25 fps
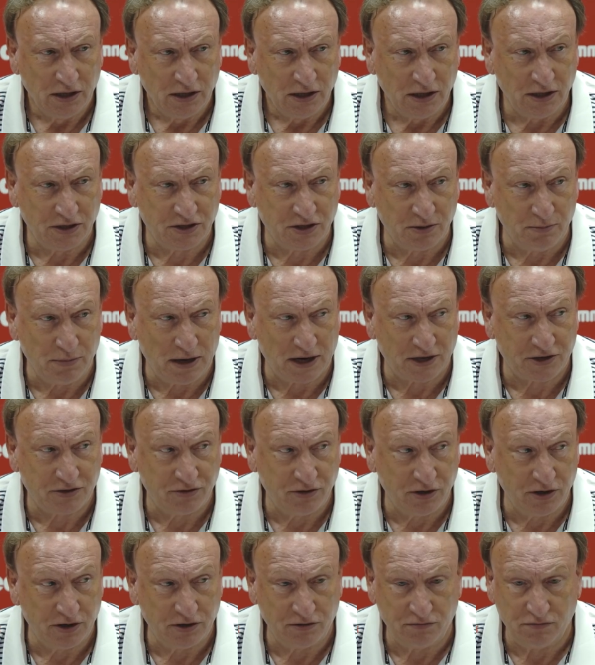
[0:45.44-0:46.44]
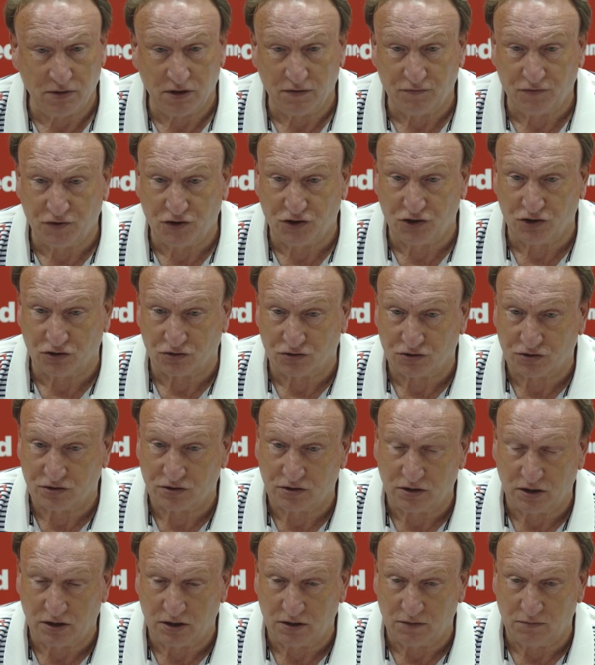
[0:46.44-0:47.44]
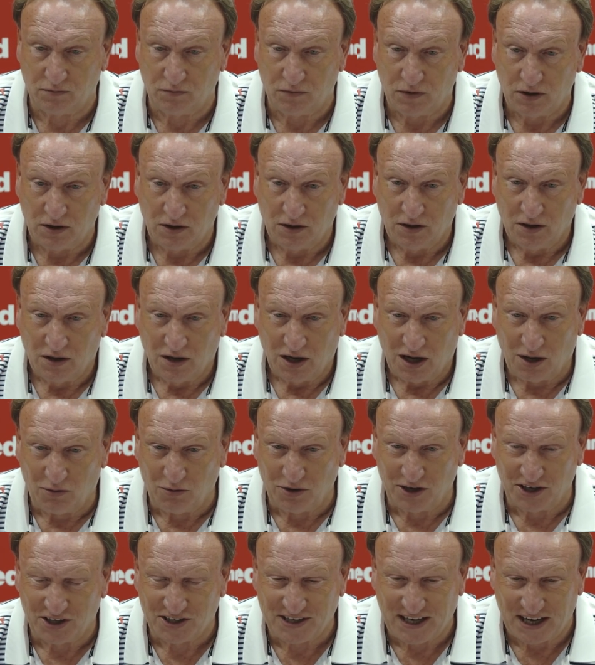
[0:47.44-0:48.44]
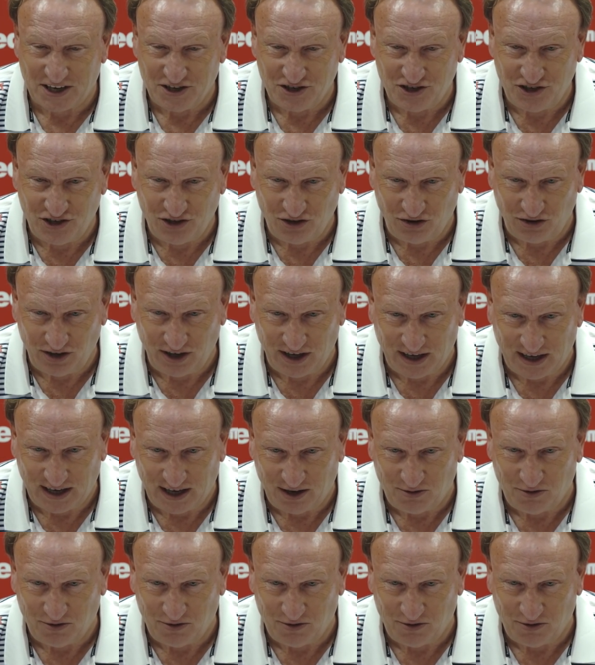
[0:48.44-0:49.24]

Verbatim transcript: it's a matter of, of just. Um, I want us to enjoy it.